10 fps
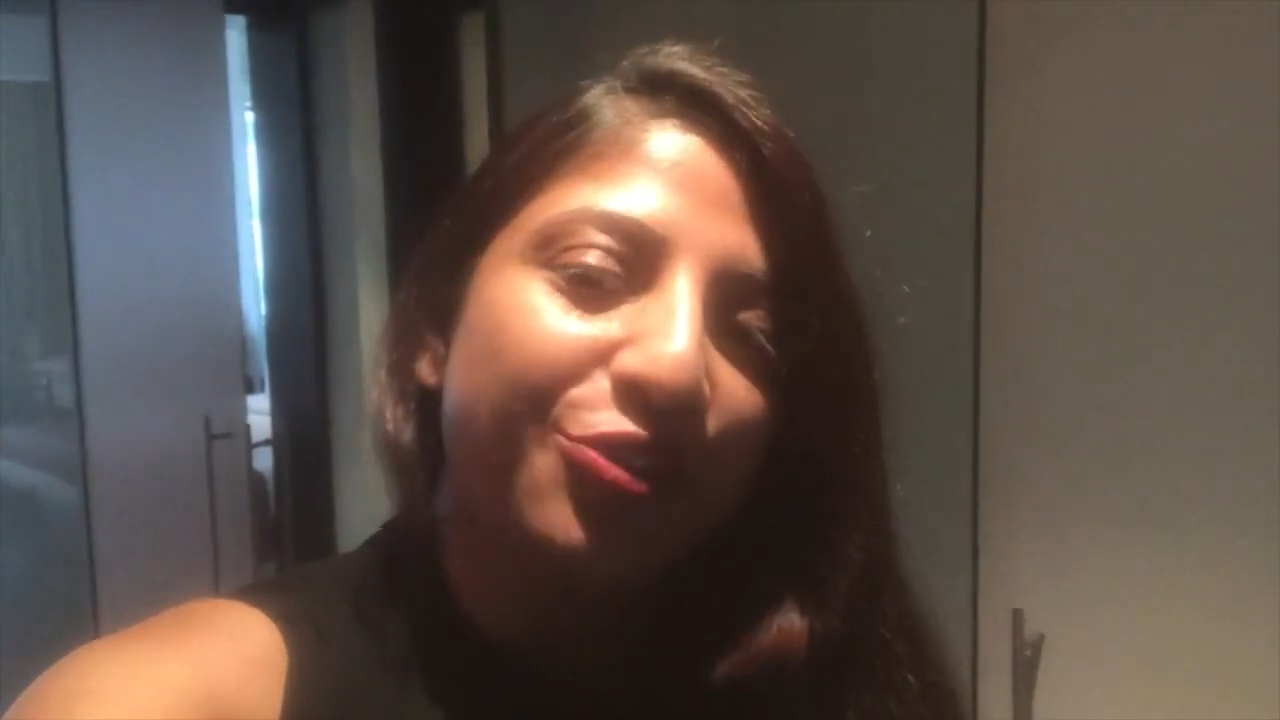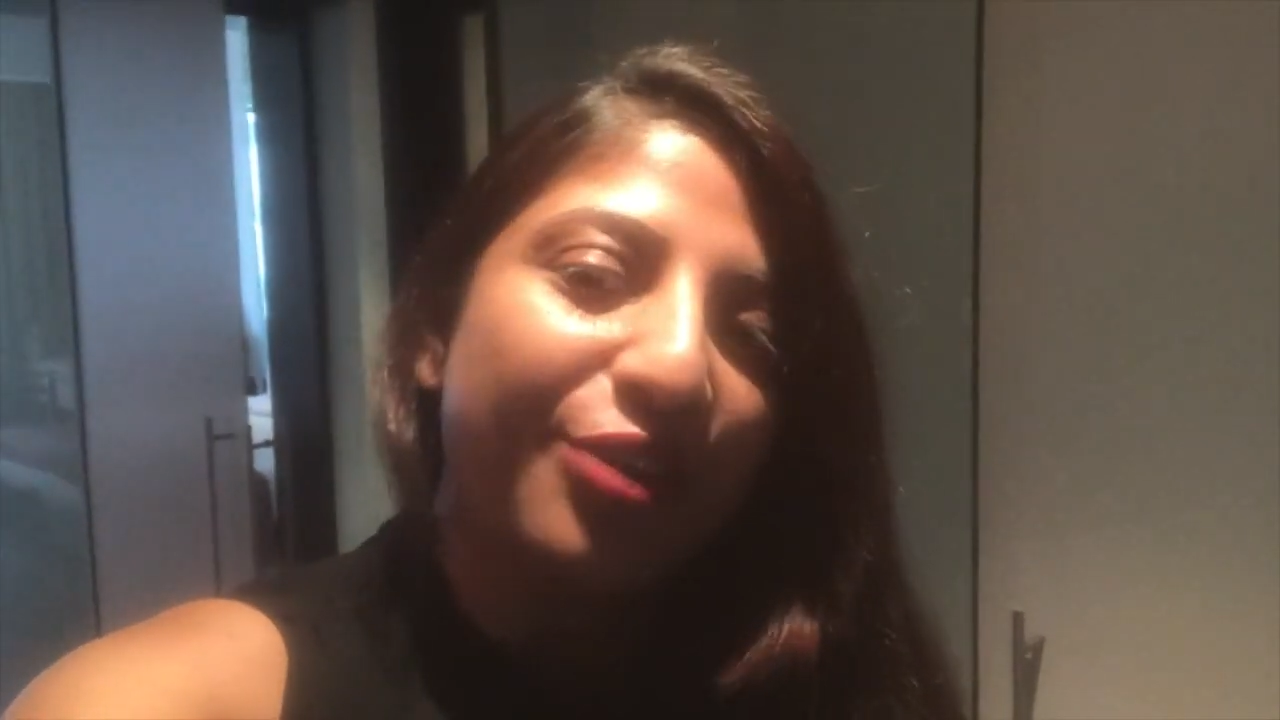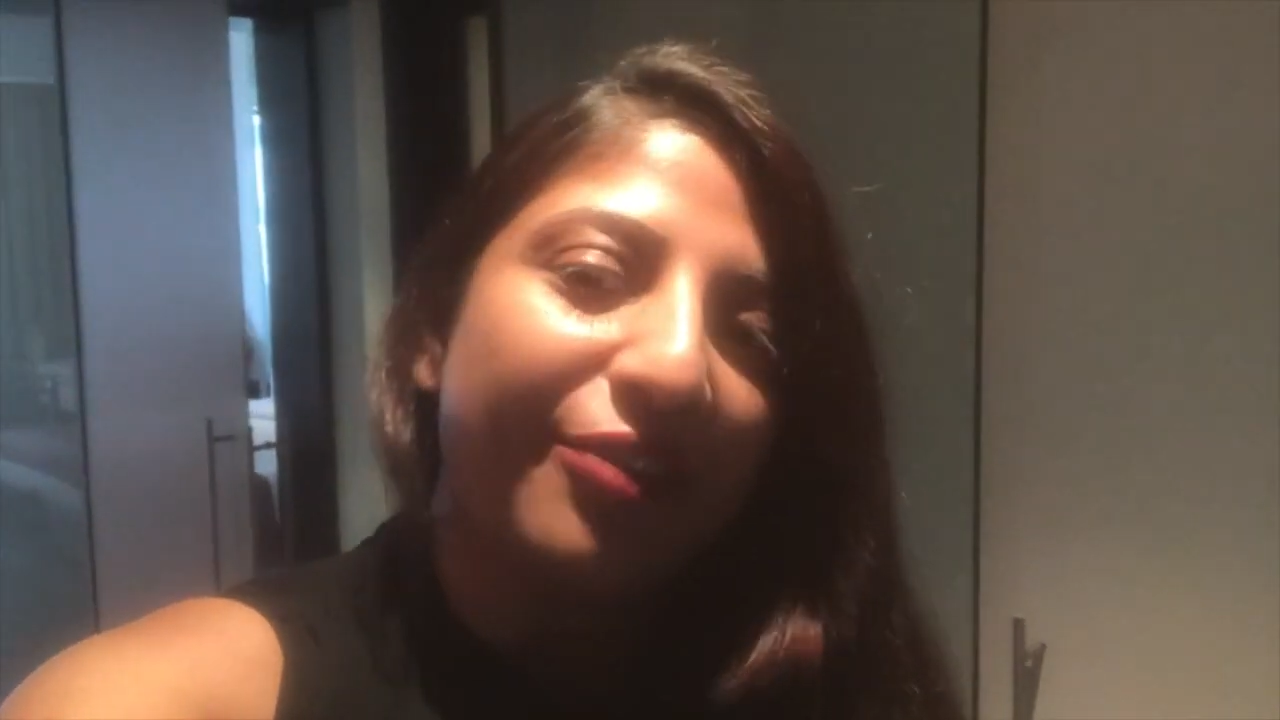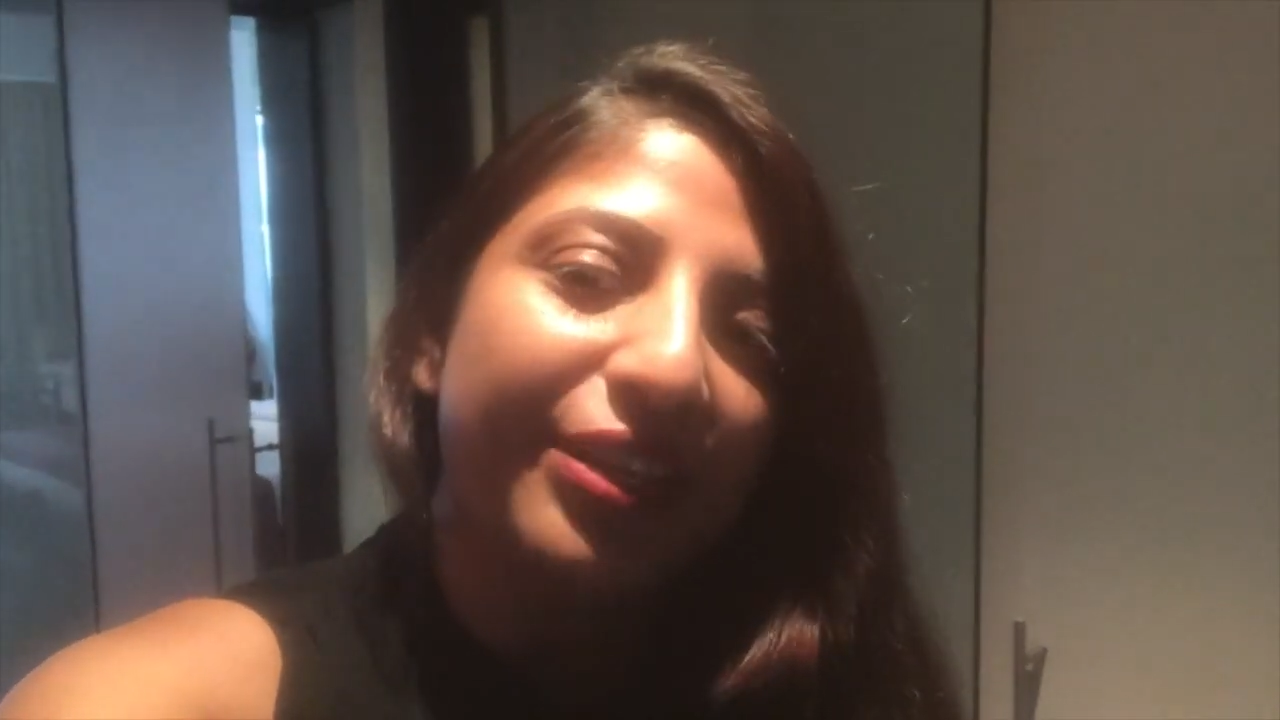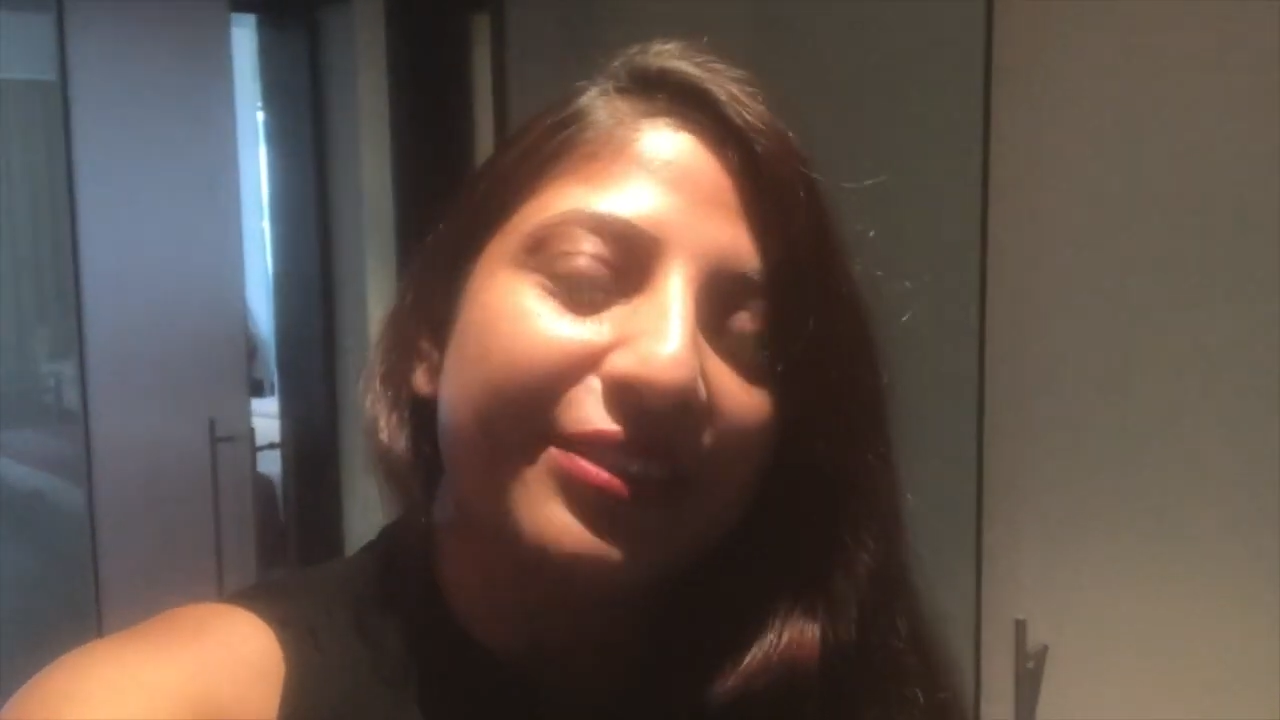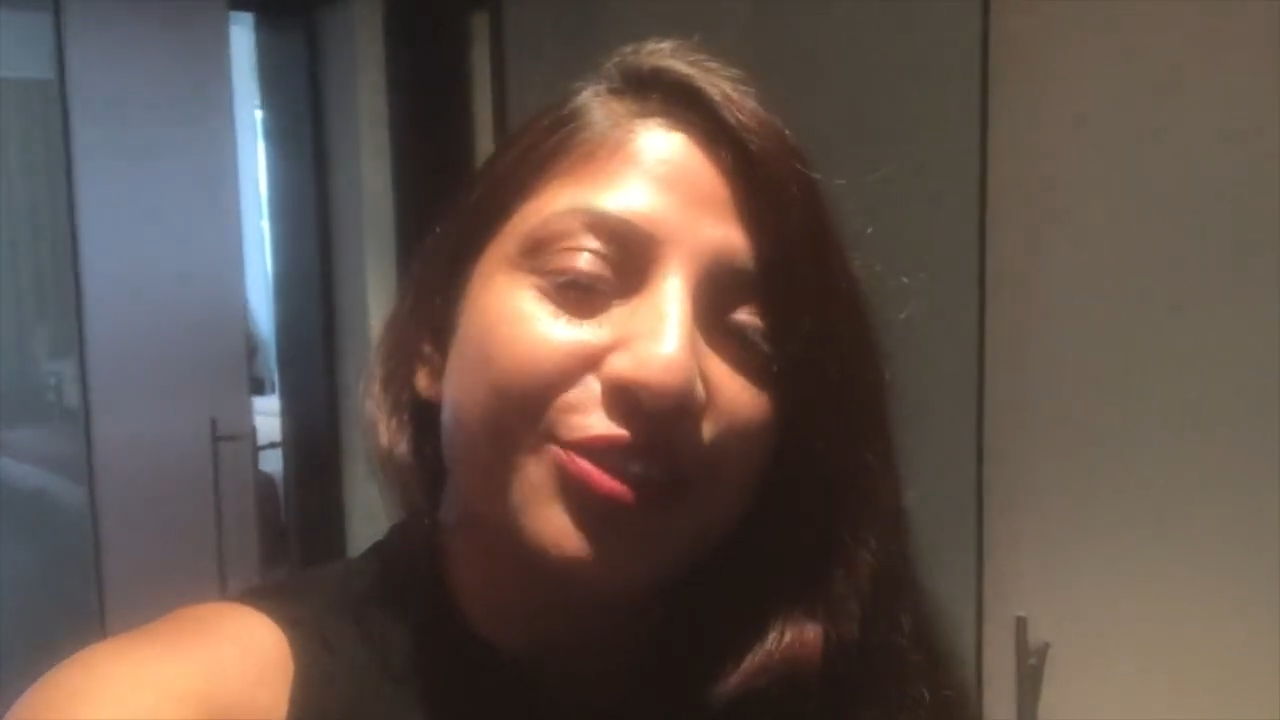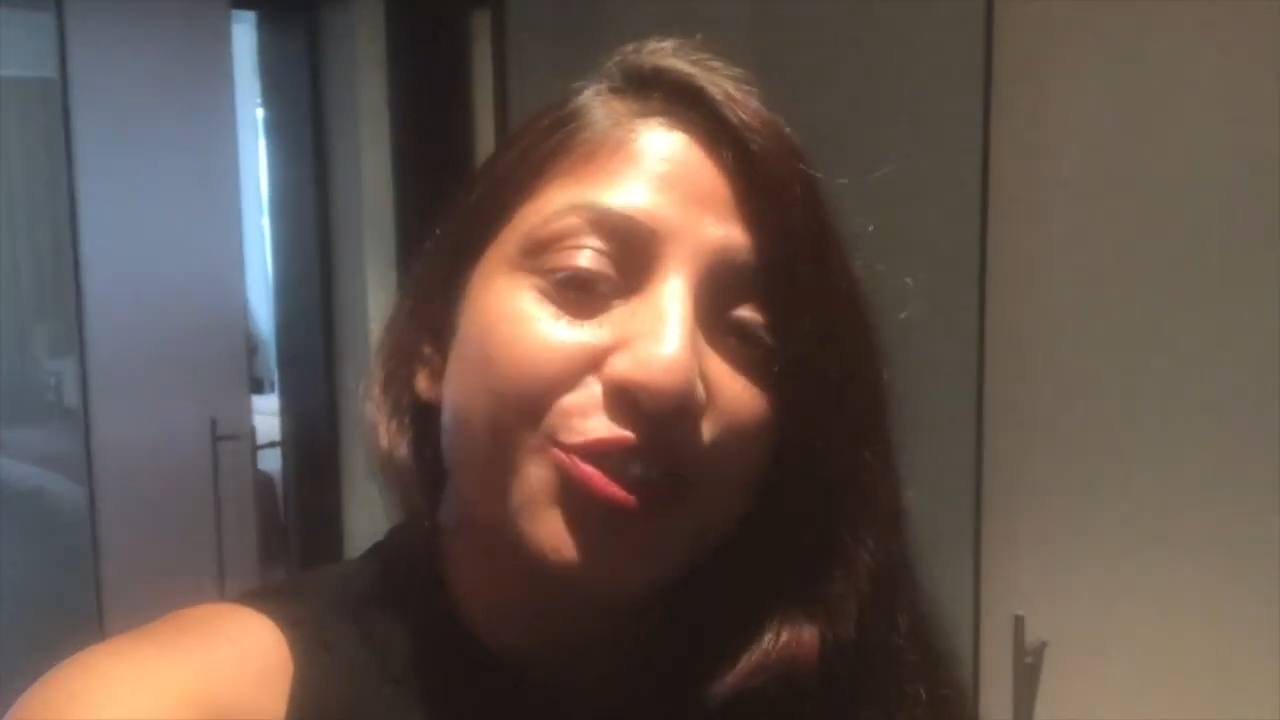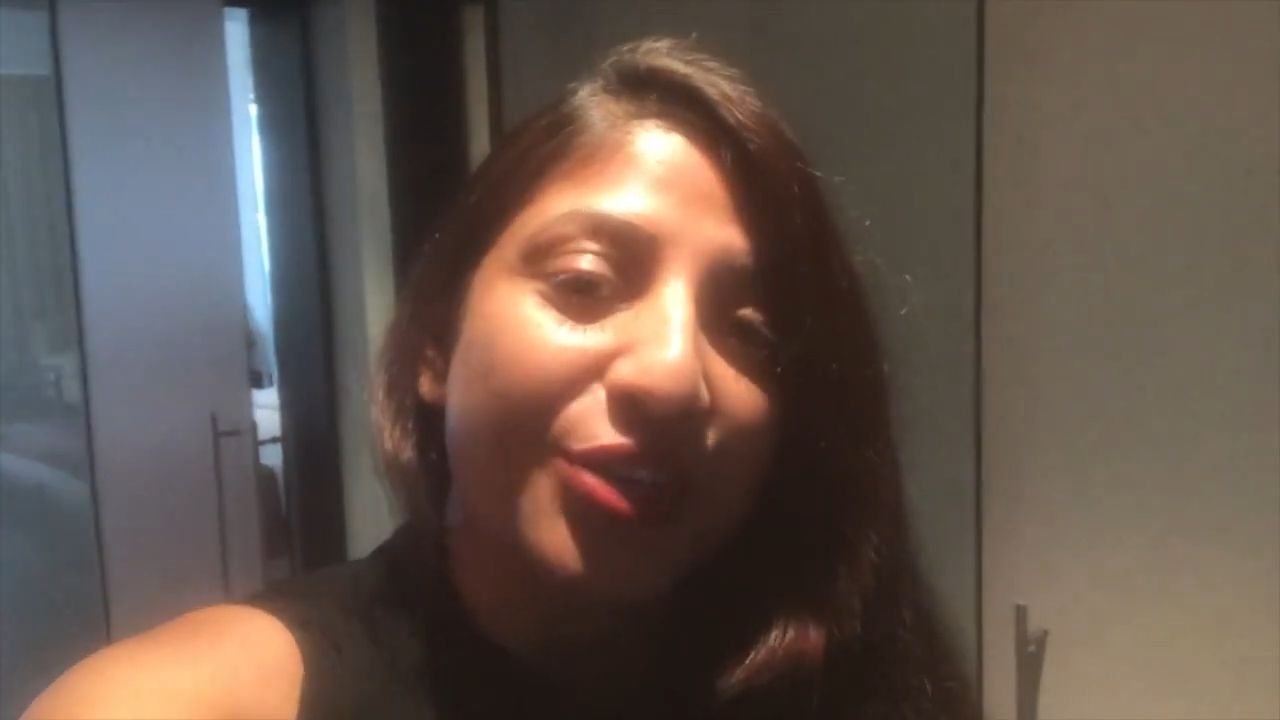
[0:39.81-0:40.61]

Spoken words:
are traveling